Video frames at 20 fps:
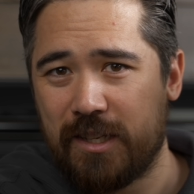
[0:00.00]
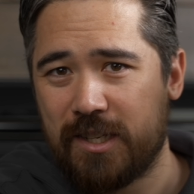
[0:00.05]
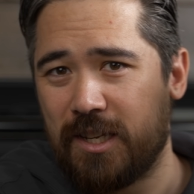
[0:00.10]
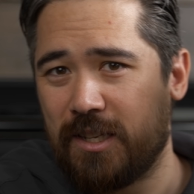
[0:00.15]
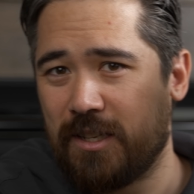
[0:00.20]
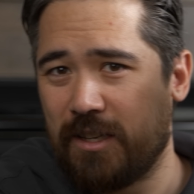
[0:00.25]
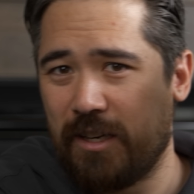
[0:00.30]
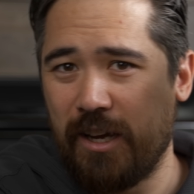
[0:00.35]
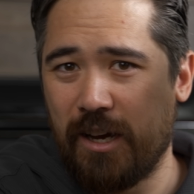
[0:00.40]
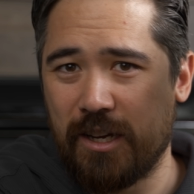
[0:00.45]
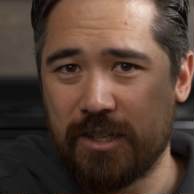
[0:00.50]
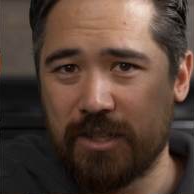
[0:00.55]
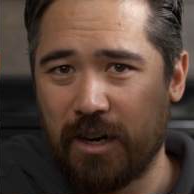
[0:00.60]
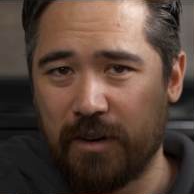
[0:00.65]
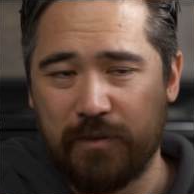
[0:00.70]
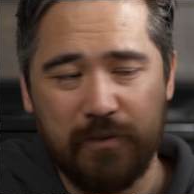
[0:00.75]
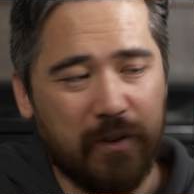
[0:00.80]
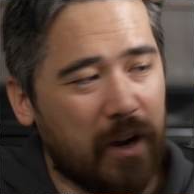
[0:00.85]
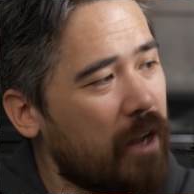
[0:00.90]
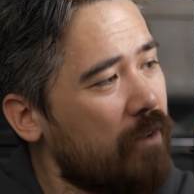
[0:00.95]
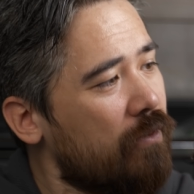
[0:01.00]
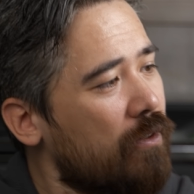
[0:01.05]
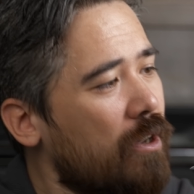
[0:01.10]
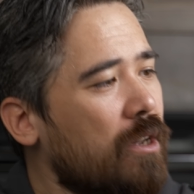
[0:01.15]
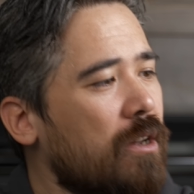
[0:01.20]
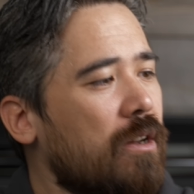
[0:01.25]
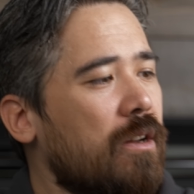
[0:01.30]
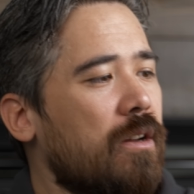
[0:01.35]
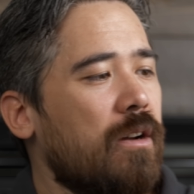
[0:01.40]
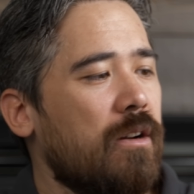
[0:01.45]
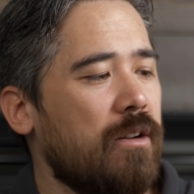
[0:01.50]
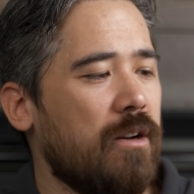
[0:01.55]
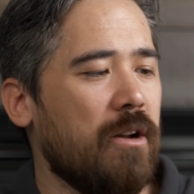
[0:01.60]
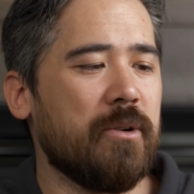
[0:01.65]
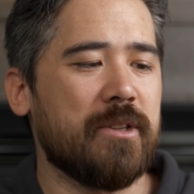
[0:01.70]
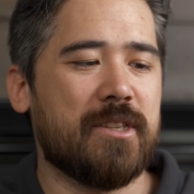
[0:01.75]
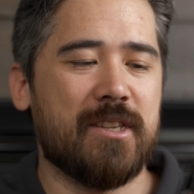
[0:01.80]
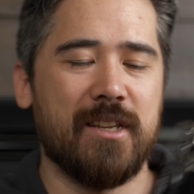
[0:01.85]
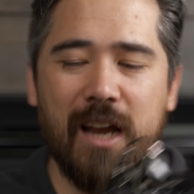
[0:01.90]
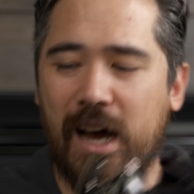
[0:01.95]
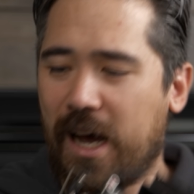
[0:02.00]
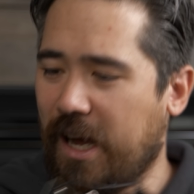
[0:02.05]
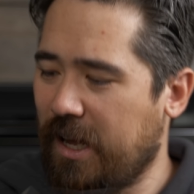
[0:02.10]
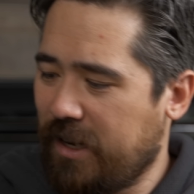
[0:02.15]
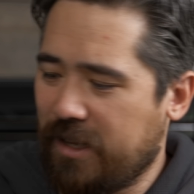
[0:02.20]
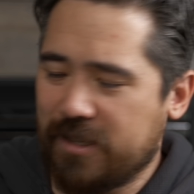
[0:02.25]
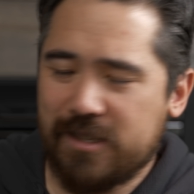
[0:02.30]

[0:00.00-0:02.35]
This is an EOS R5. No, it's not.